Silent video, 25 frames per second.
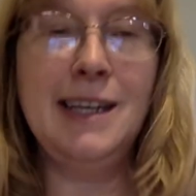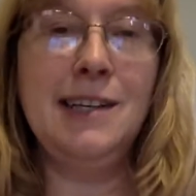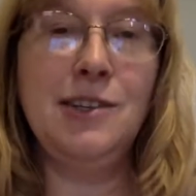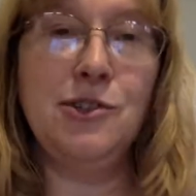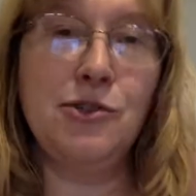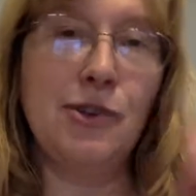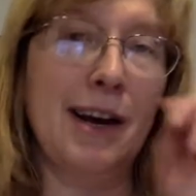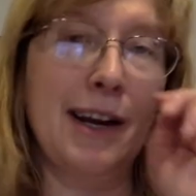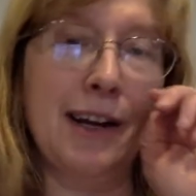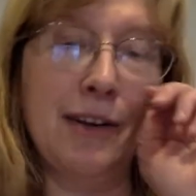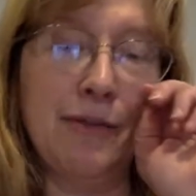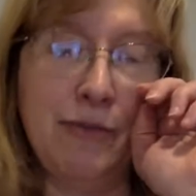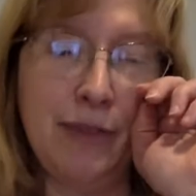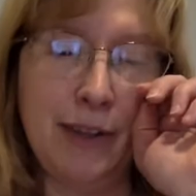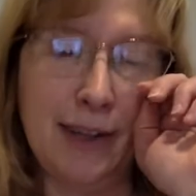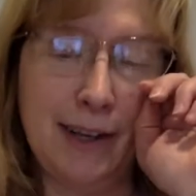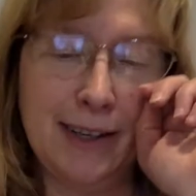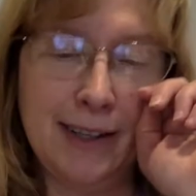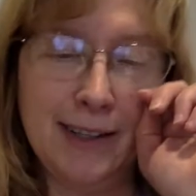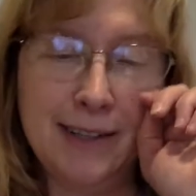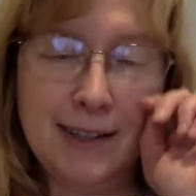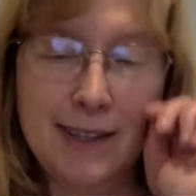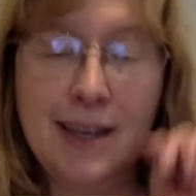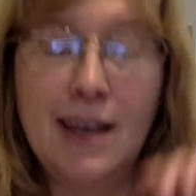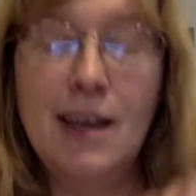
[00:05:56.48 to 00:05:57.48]

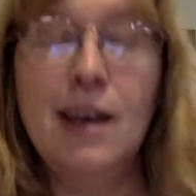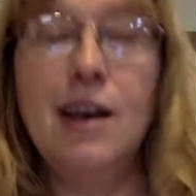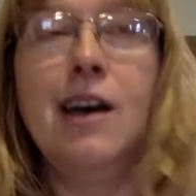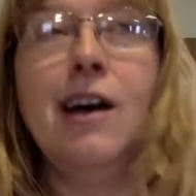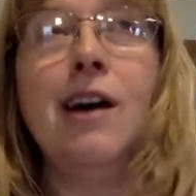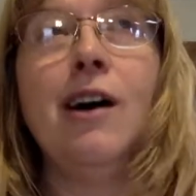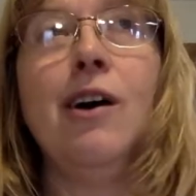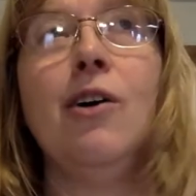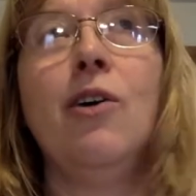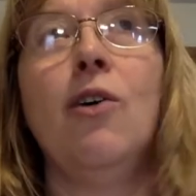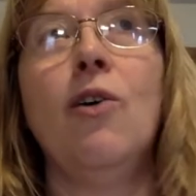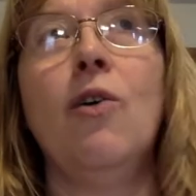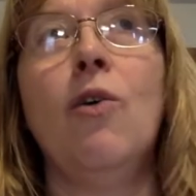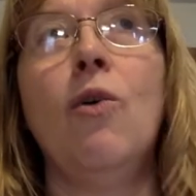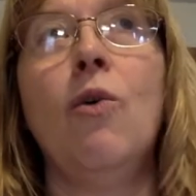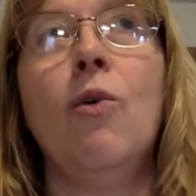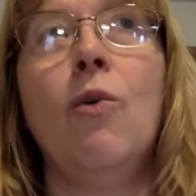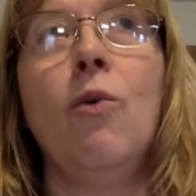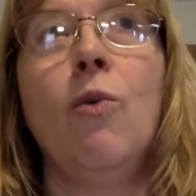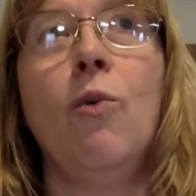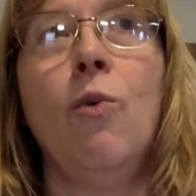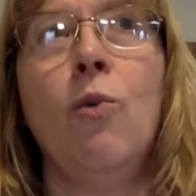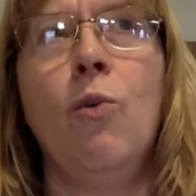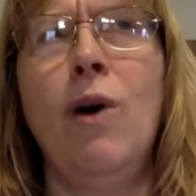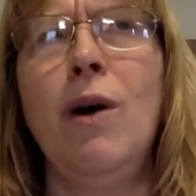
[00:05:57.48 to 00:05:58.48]
dragonflies.
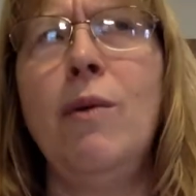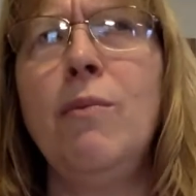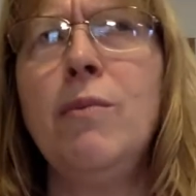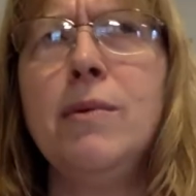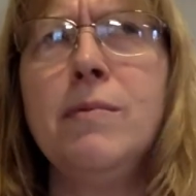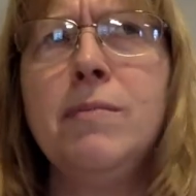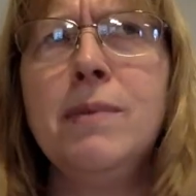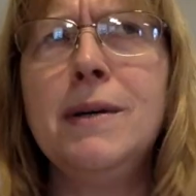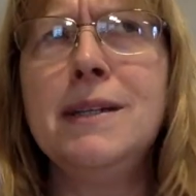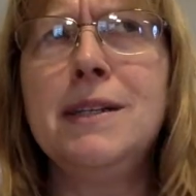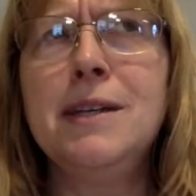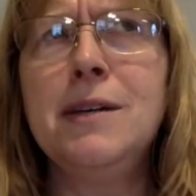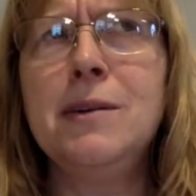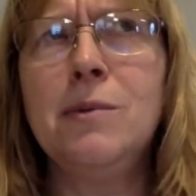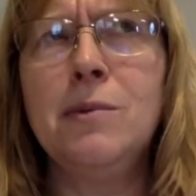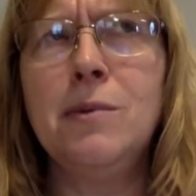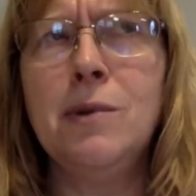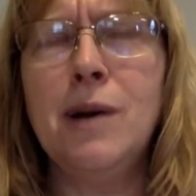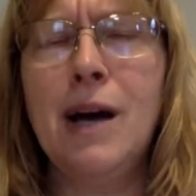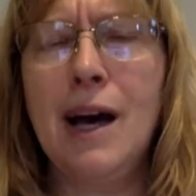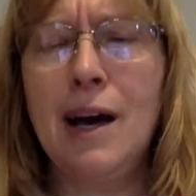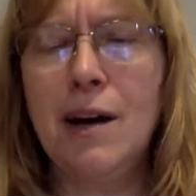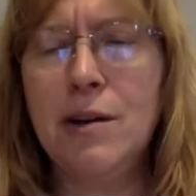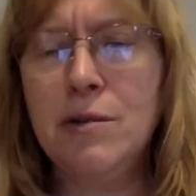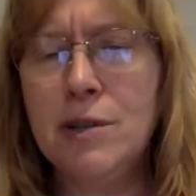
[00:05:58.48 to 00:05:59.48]
What would we do?
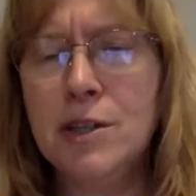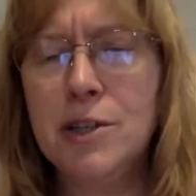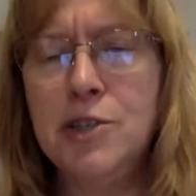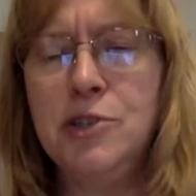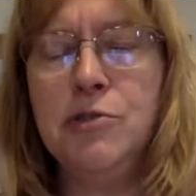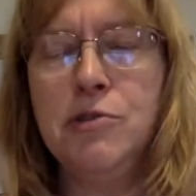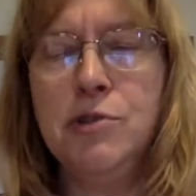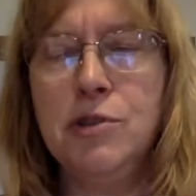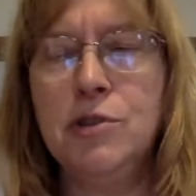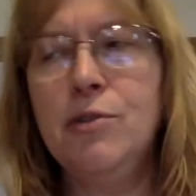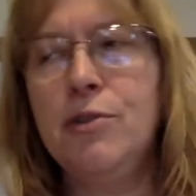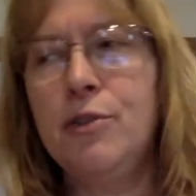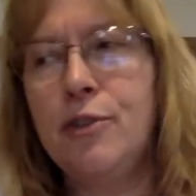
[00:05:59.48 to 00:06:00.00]
How could you do